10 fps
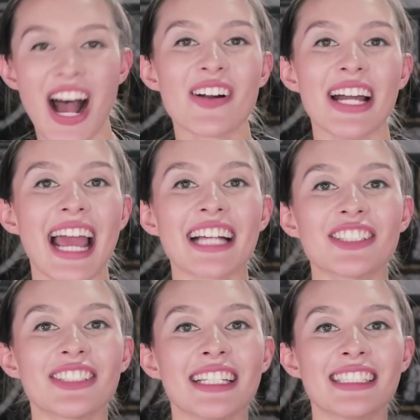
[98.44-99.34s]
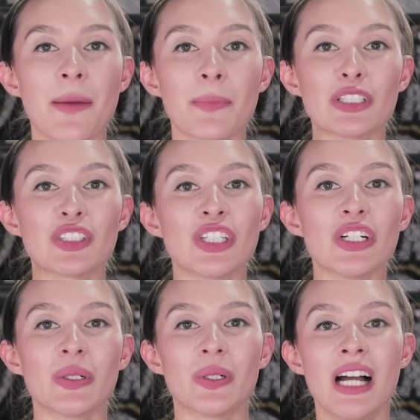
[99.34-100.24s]
All right, exercise number
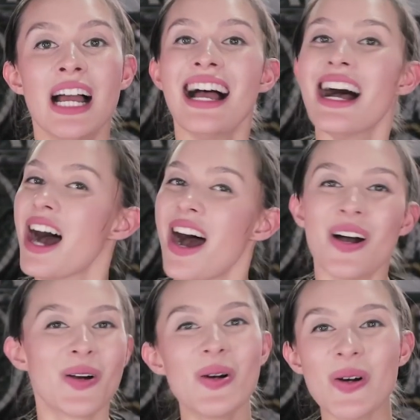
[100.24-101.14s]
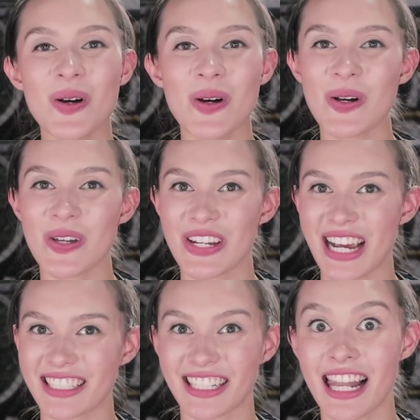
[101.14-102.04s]
2. Ooh, you
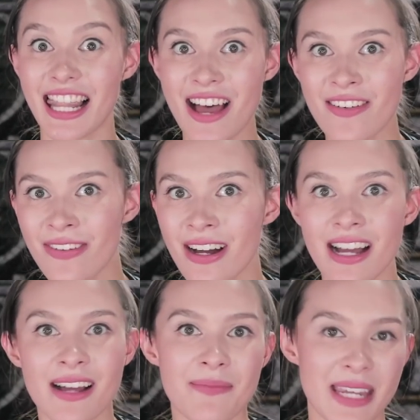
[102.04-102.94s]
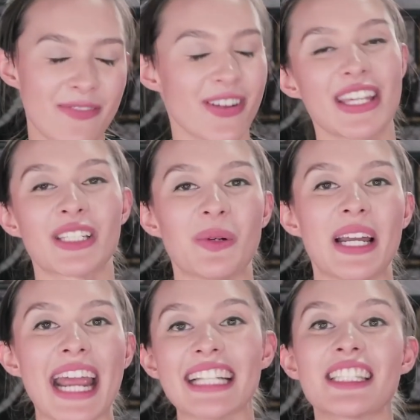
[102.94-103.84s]
guys are gonna love me for this
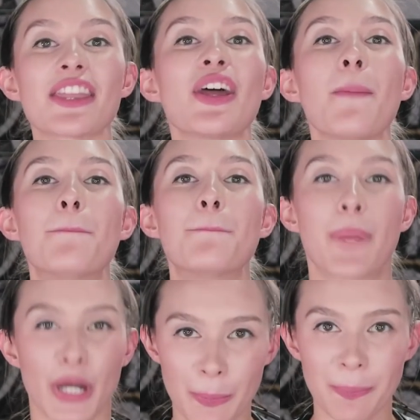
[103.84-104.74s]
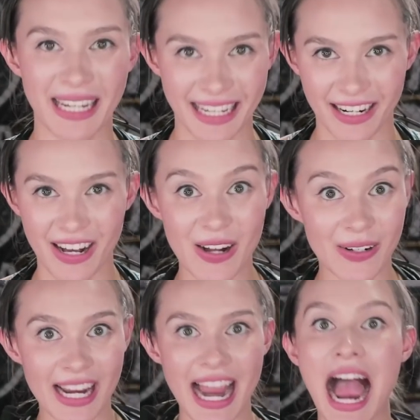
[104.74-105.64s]
one. It's the burpee.
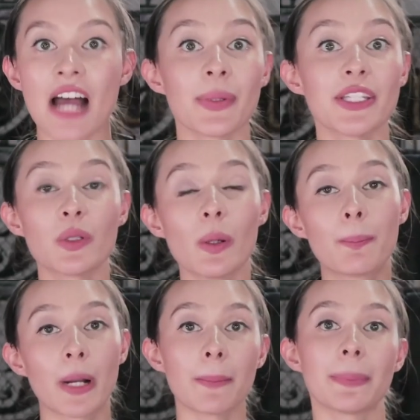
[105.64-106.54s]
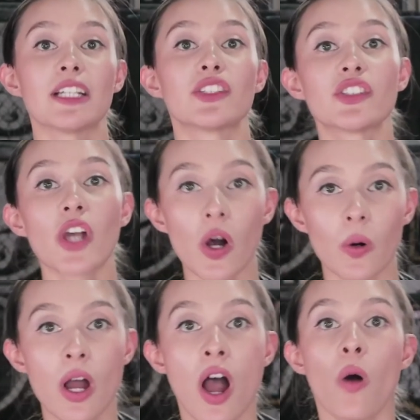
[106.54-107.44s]
All right, how do we do a burpee?
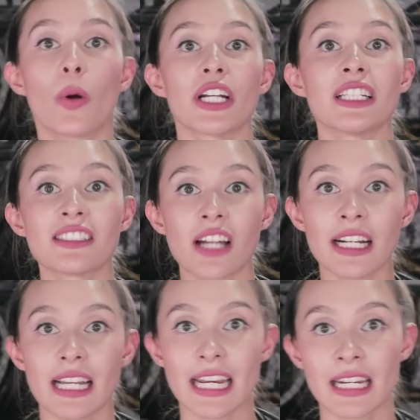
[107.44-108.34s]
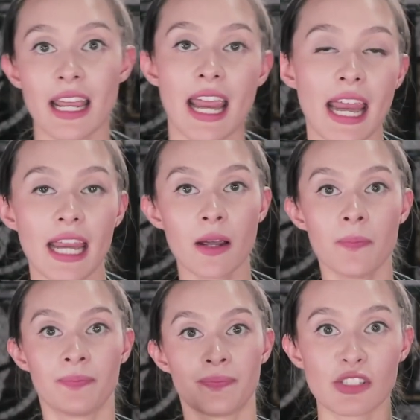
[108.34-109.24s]
So we're gonna start in
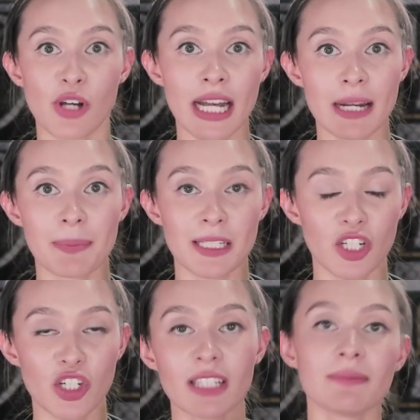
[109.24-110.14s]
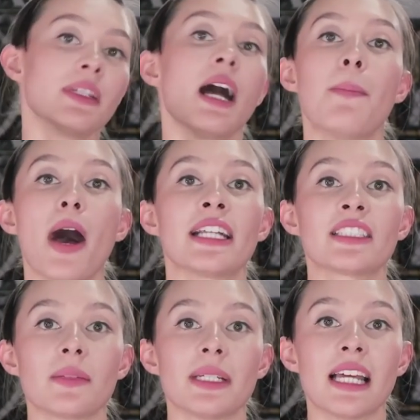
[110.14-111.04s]
a straight position.
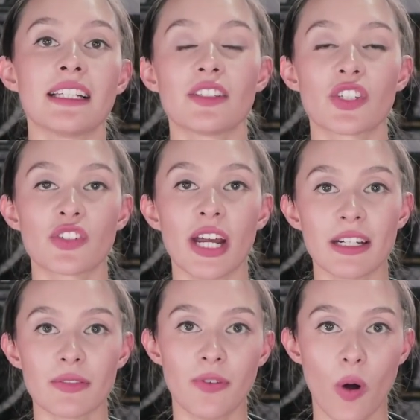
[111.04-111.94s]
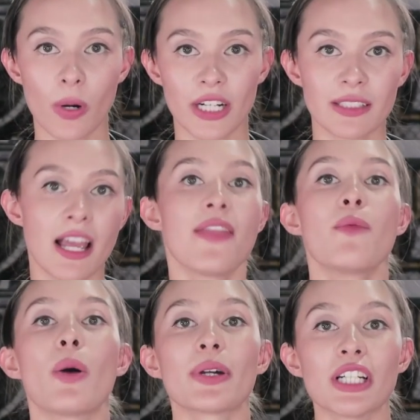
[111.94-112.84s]
Body's gonna be nice and straight and forward.
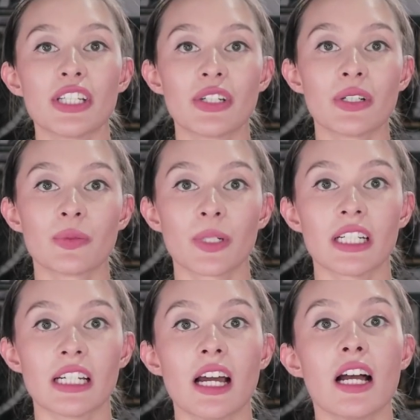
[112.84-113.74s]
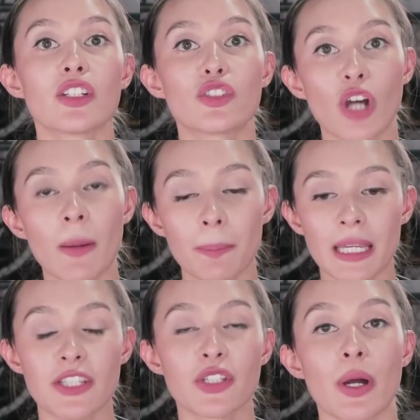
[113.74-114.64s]
What we're gonna do is we're gonna
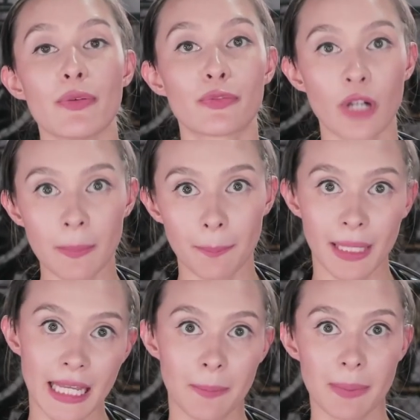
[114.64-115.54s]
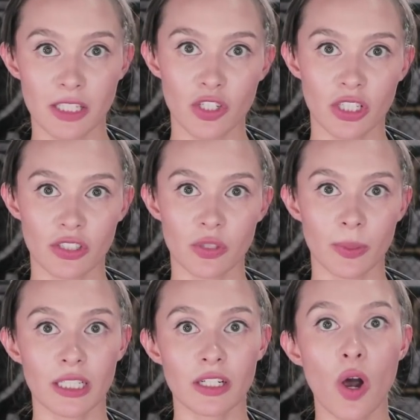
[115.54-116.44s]
jump into a front plank position.
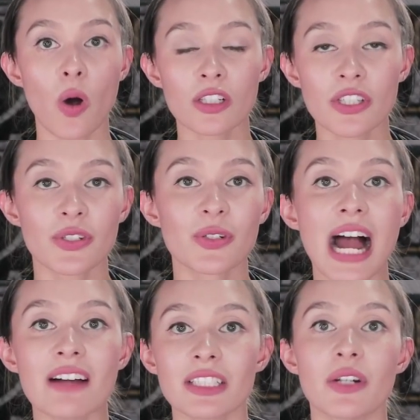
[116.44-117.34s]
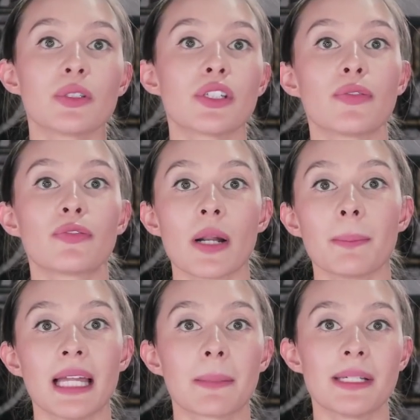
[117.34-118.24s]
So we're gonna go onto the ground and go into a
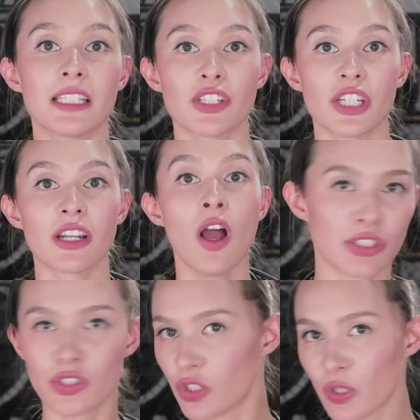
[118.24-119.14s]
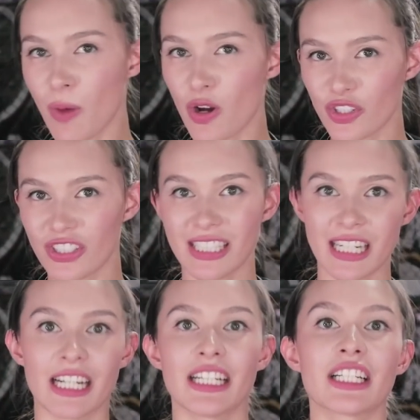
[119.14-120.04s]
front plank position. There's 2 motions
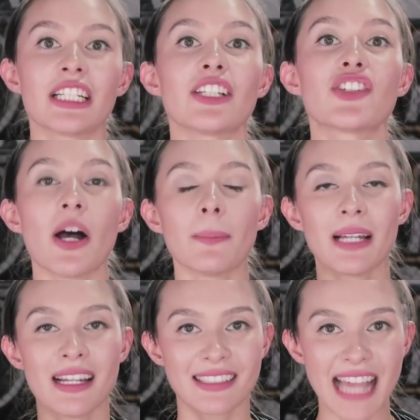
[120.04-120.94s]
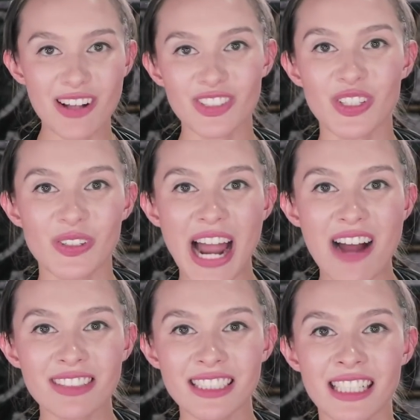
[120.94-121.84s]
here. You're gonna jump down to the
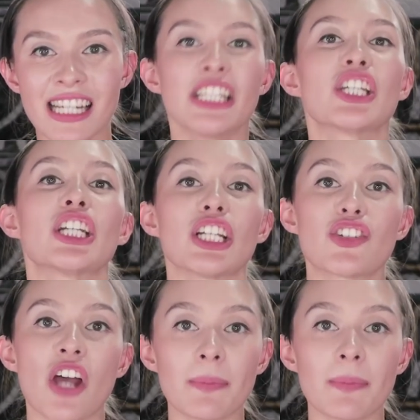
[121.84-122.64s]
ground, you're gonna